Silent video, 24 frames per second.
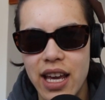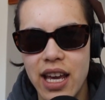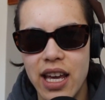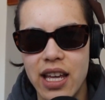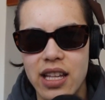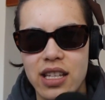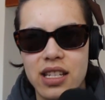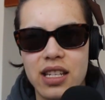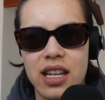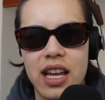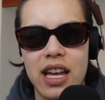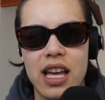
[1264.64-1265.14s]

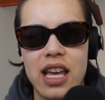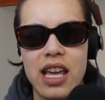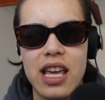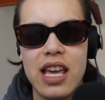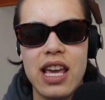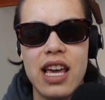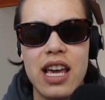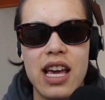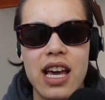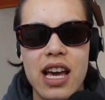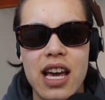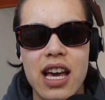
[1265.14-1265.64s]
it's like
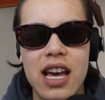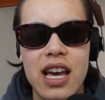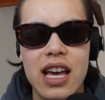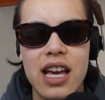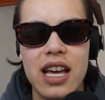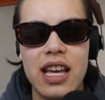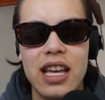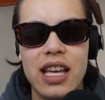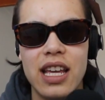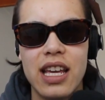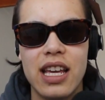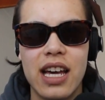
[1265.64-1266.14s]
he
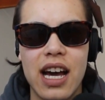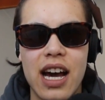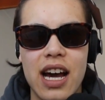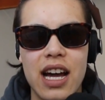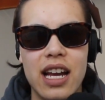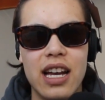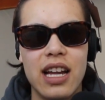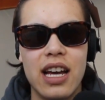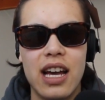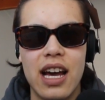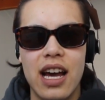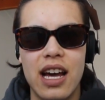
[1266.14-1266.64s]

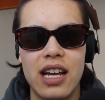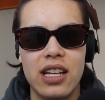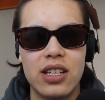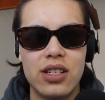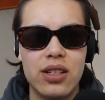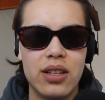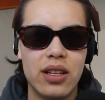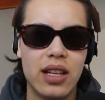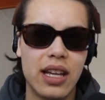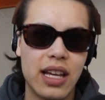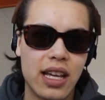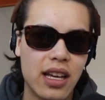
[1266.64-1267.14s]
kind of has
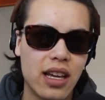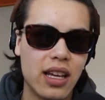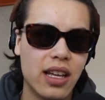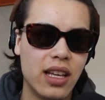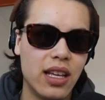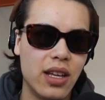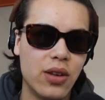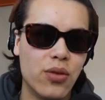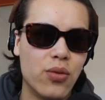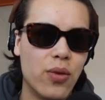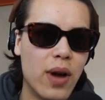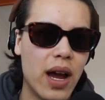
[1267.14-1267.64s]
to, like,
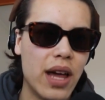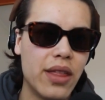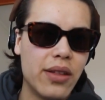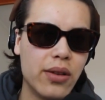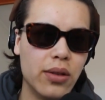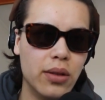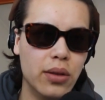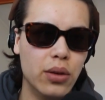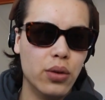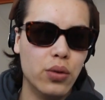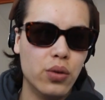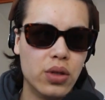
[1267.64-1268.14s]
he'd rather
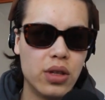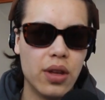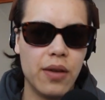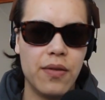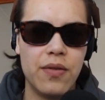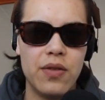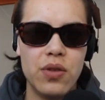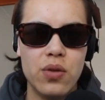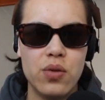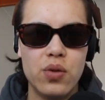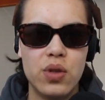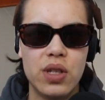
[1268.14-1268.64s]
lose the
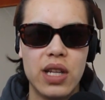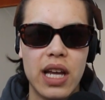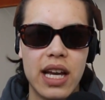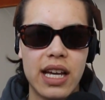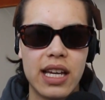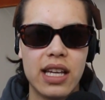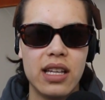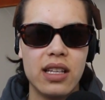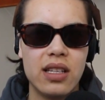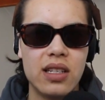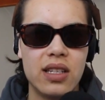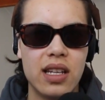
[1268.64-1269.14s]
few
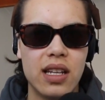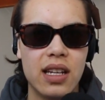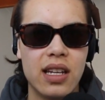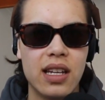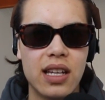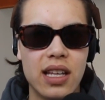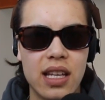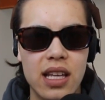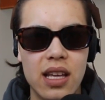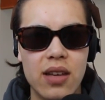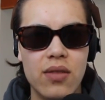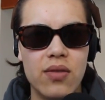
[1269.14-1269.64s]
seconds
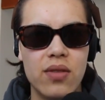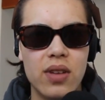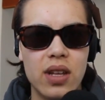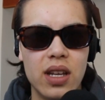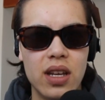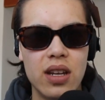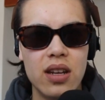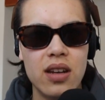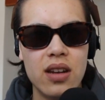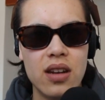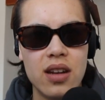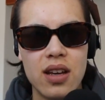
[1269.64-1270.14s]
and give
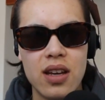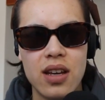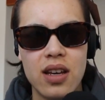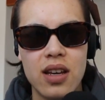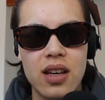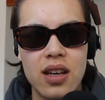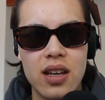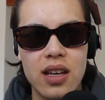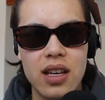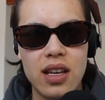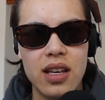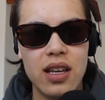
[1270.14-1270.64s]

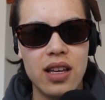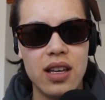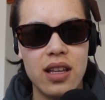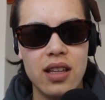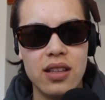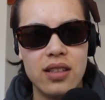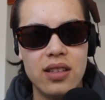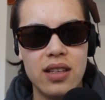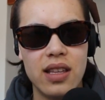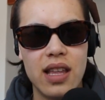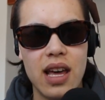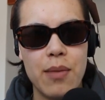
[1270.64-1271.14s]

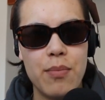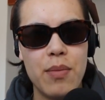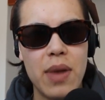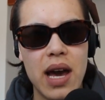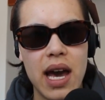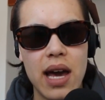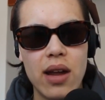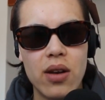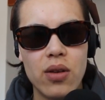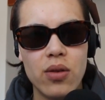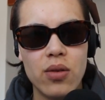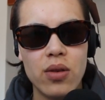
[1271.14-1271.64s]
into that
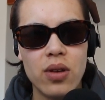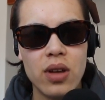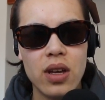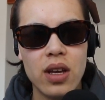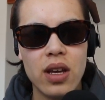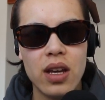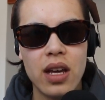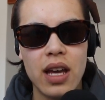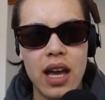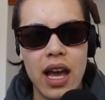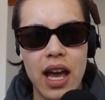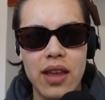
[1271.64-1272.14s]
battle
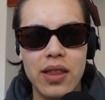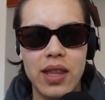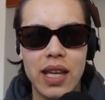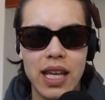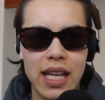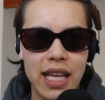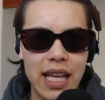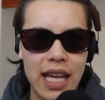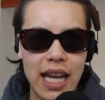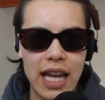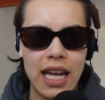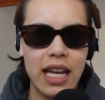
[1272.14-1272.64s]
and
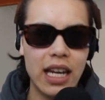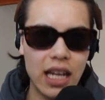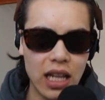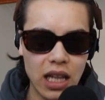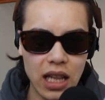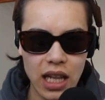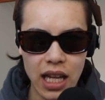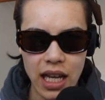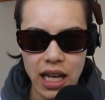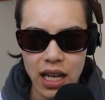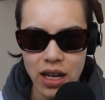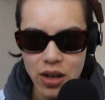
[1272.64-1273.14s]
then gain
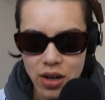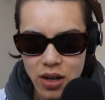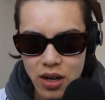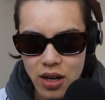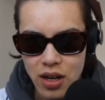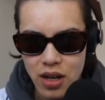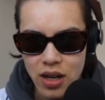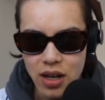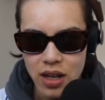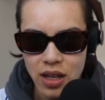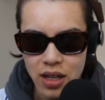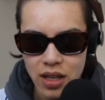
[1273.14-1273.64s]
it
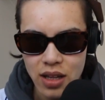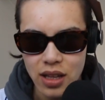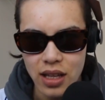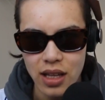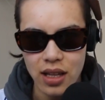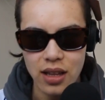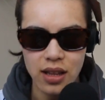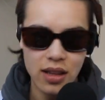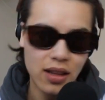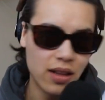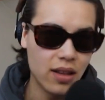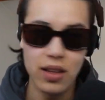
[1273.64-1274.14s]
later.
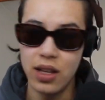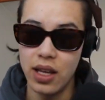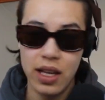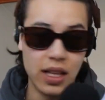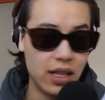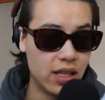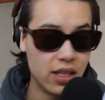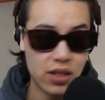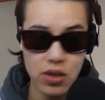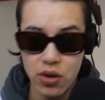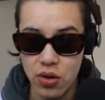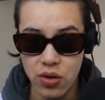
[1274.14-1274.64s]
Then
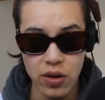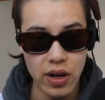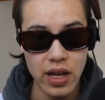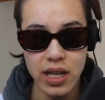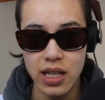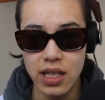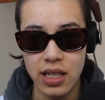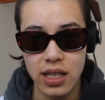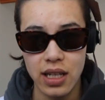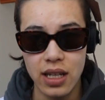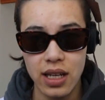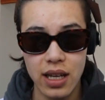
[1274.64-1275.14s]
it's
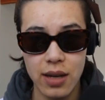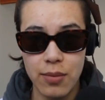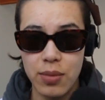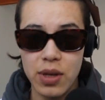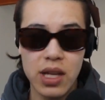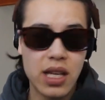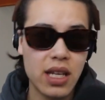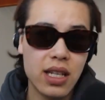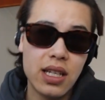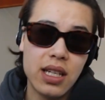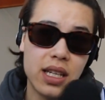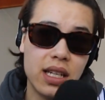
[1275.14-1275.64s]
crazy
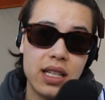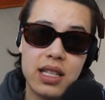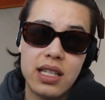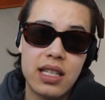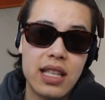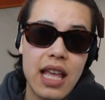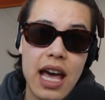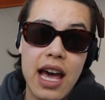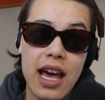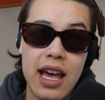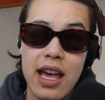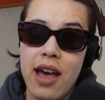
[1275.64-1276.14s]
because it's
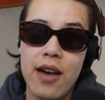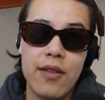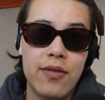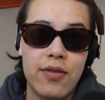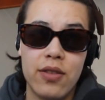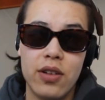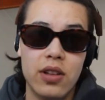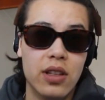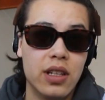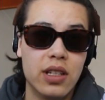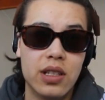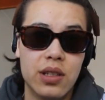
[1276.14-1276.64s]
that
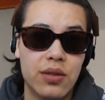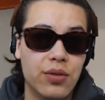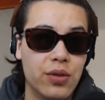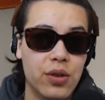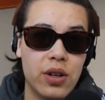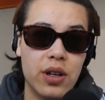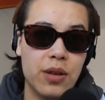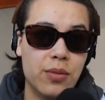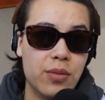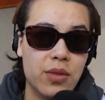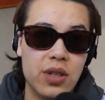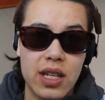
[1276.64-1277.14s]
effortless
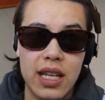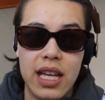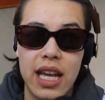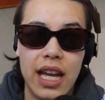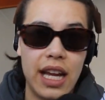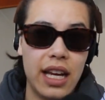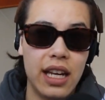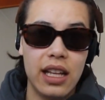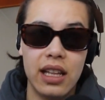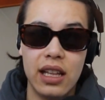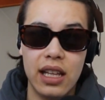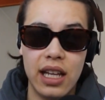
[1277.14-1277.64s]
for him to
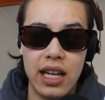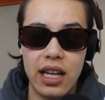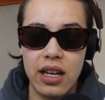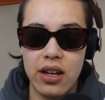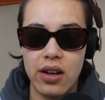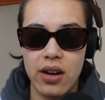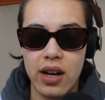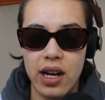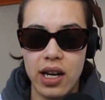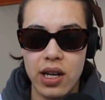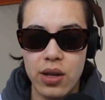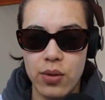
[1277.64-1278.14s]
gain it
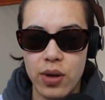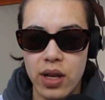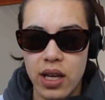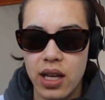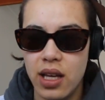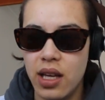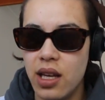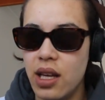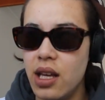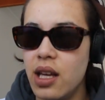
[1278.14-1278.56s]
later anyway.